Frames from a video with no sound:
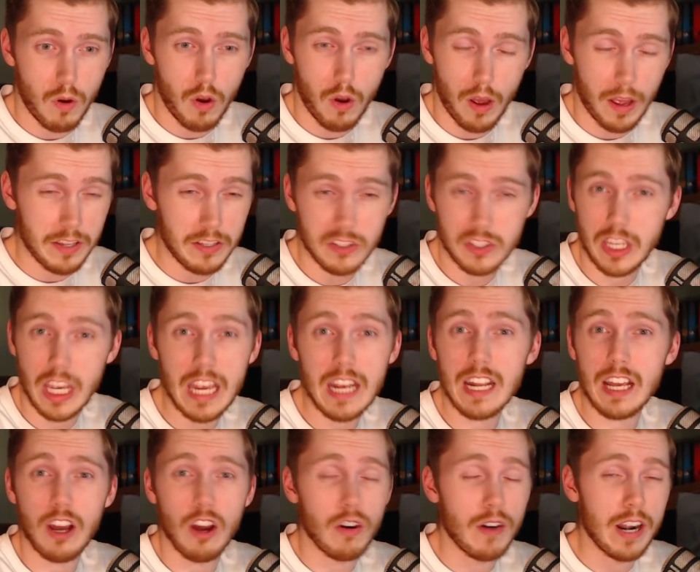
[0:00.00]
He's
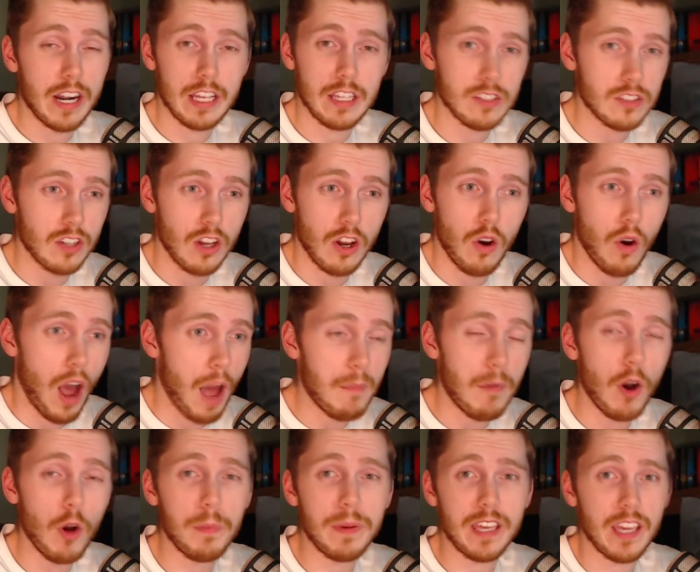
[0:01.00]
skating already. So I'm
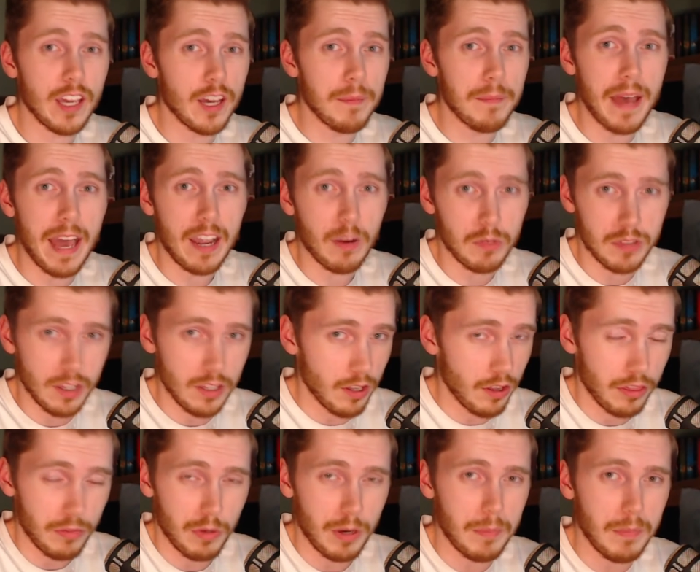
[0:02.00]
hoping he can come back within the
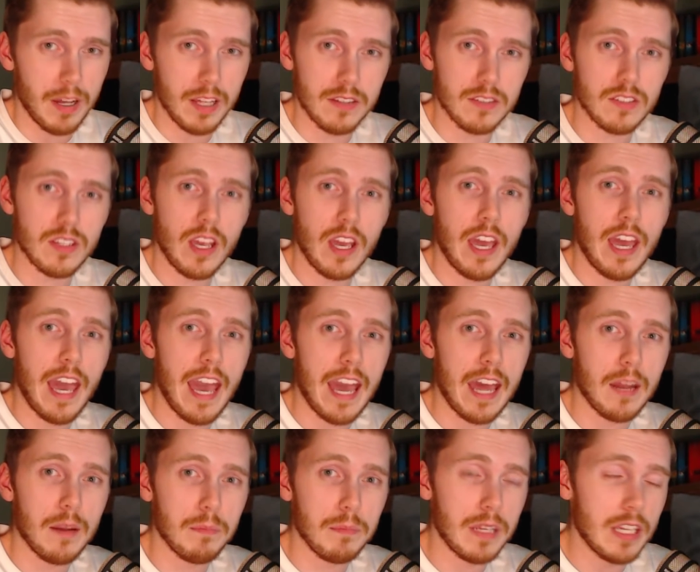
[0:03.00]
3 months
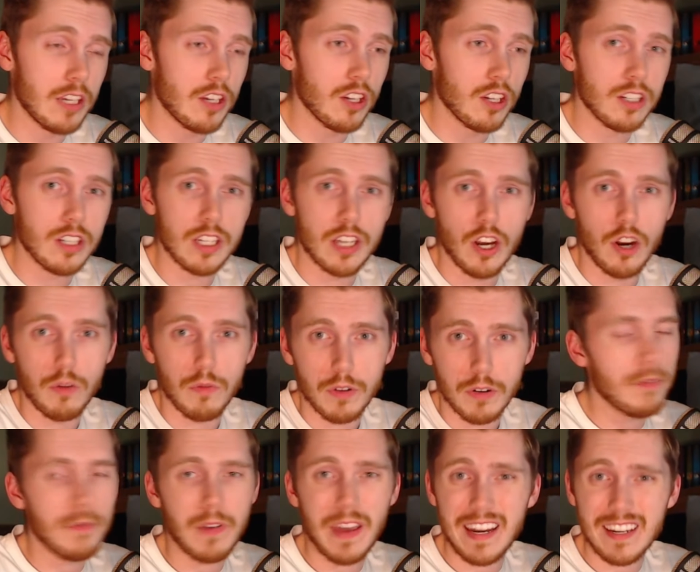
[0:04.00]
and be good to go for
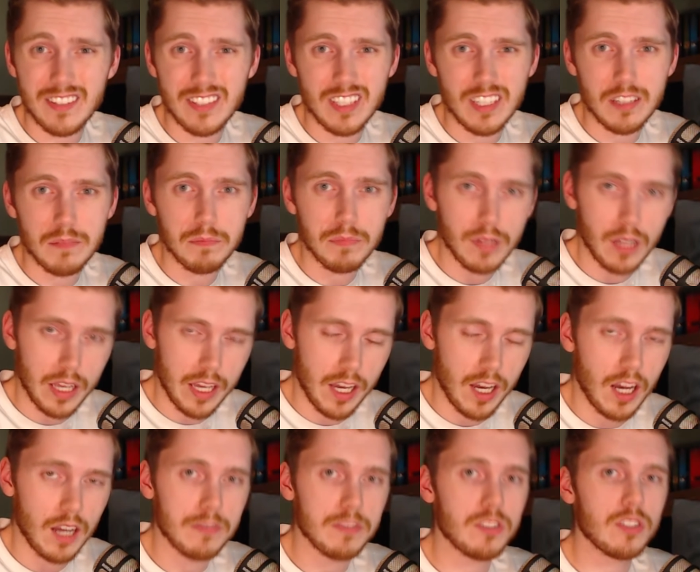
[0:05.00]
fantasy
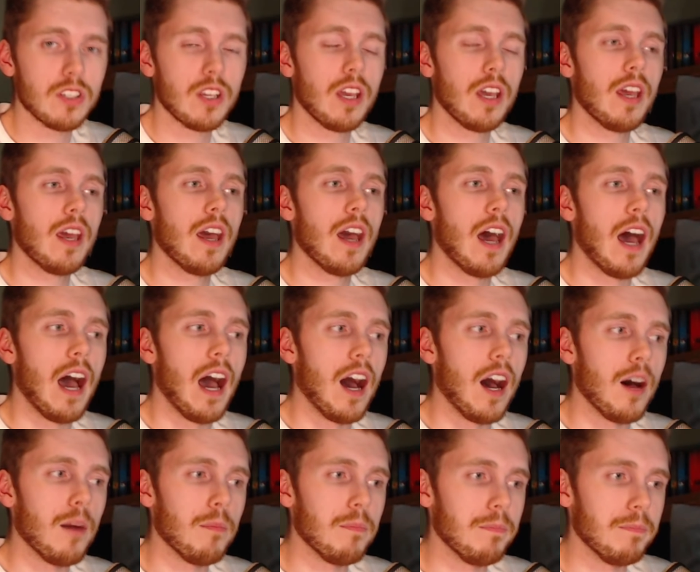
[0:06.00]
playoffs.
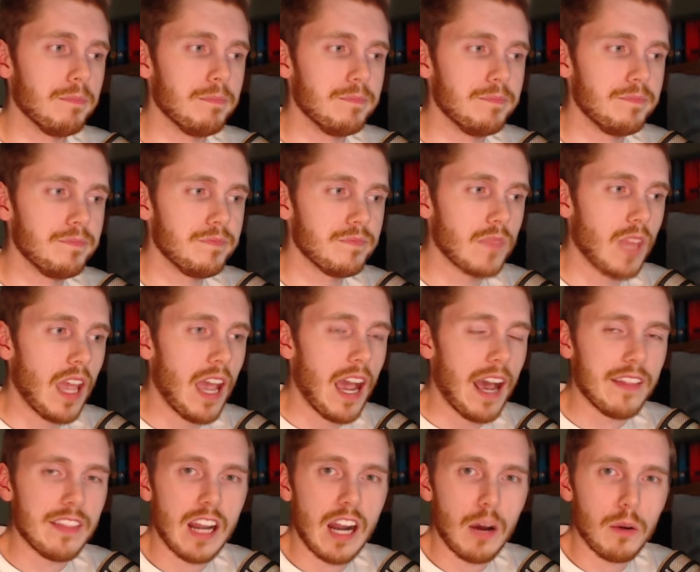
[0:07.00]
And
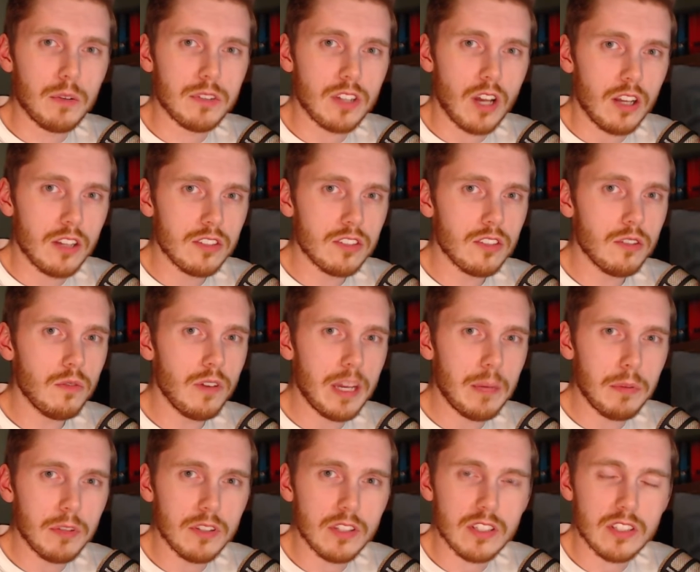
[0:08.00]
then I was also
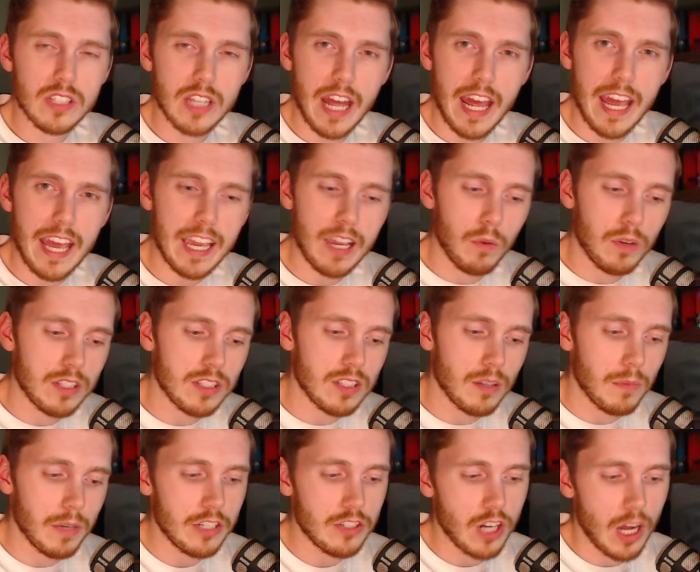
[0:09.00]
able to snag, when
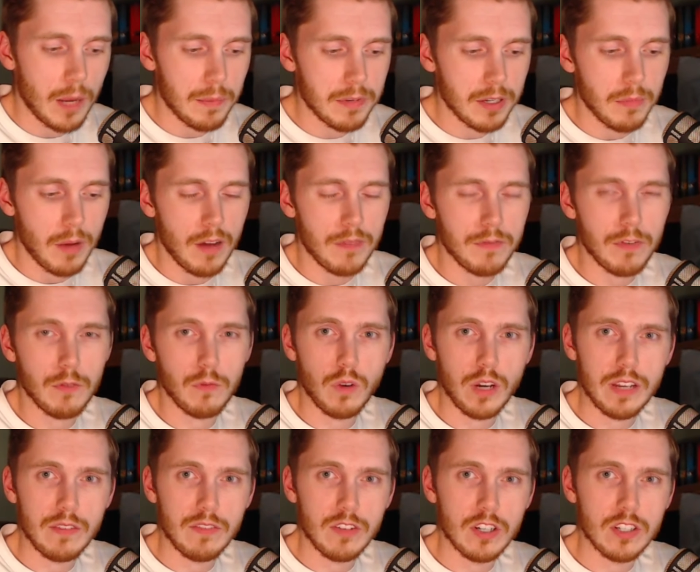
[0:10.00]
somebody dropped him off of
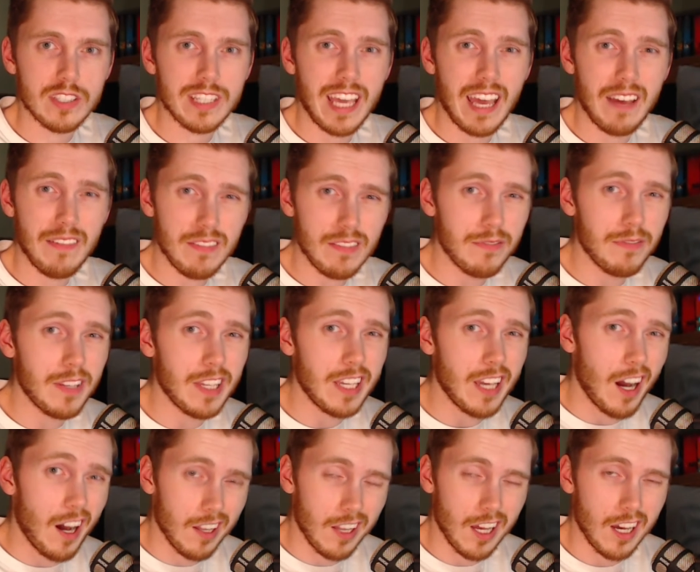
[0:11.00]
waivers, Kevin
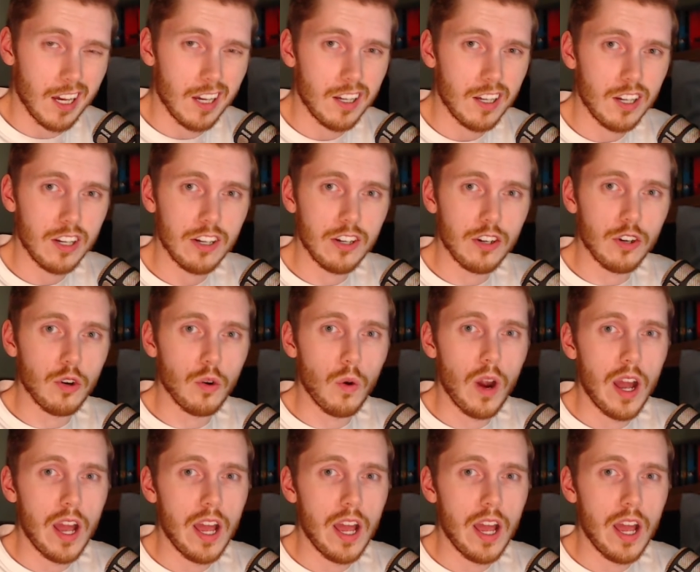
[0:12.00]
Fiala, who